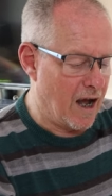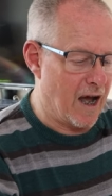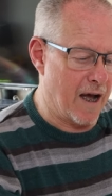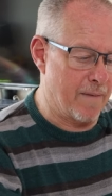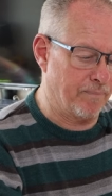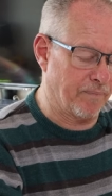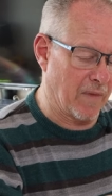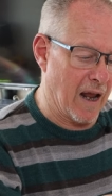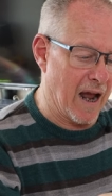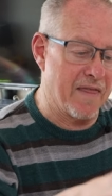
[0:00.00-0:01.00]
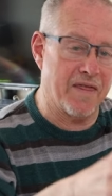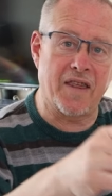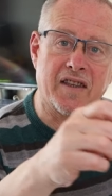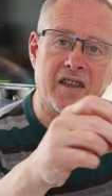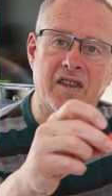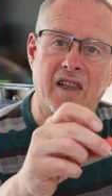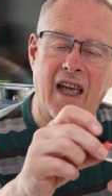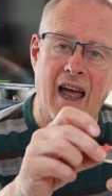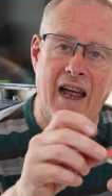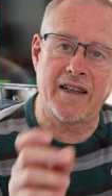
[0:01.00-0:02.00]
Um, and this is
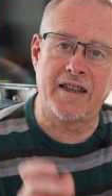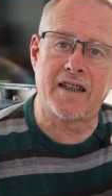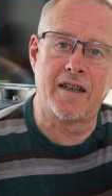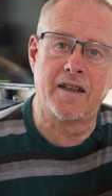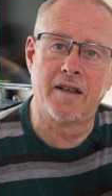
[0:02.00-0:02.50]
the end